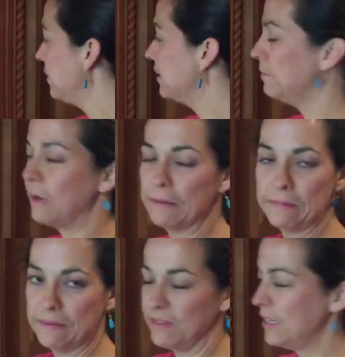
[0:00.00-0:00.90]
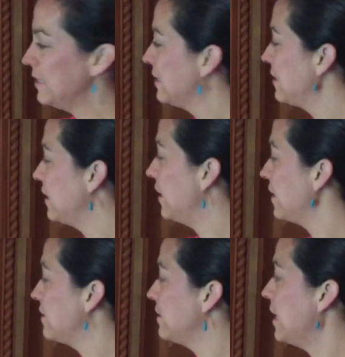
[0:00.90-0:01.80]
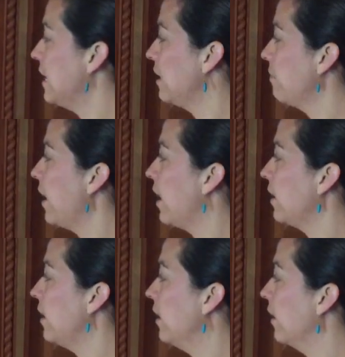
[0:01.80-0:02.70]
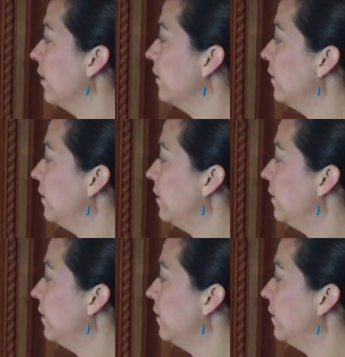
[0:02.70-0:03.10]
to the bottom of this. He has his heating pad here.